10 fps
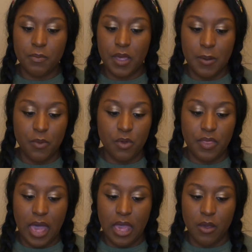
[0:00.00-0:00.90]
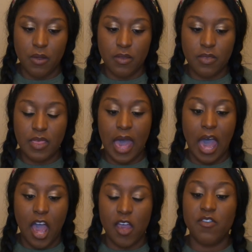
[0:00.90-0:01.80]
people that
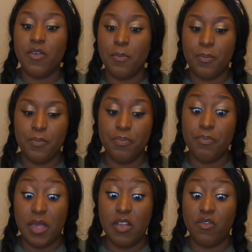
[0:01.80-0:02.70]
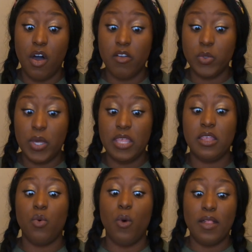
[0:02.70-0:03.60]
I've been involved
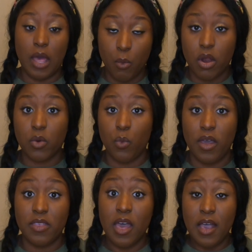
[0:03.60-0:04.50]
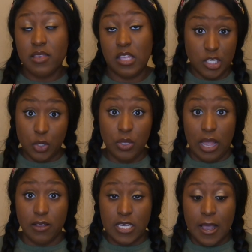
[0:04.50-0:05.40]
with while I work with the
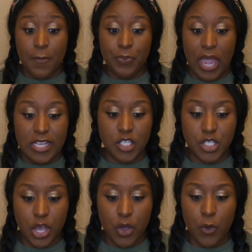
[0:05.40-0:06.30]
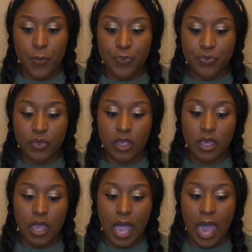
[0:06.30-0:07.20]
student. And so
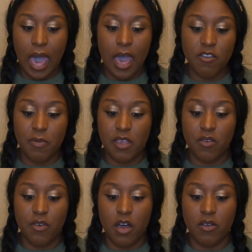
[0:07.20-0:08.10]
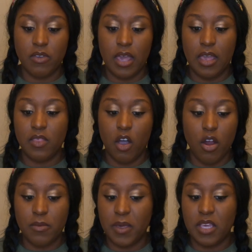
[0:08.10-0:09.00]
I've been involved in the
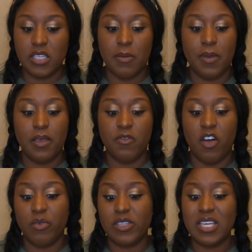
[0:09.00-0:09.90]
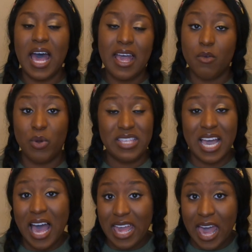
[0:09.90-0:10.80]
ARD meetings. I've been involved with
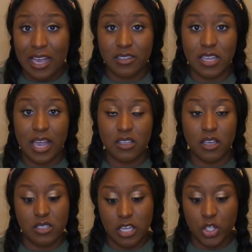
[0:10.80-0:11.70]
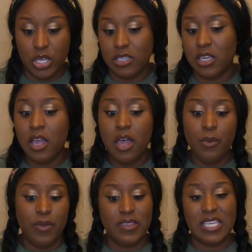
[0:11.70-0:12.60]
diags, diagnosticians,
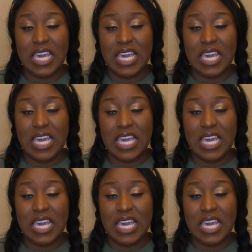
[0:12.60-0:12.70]
with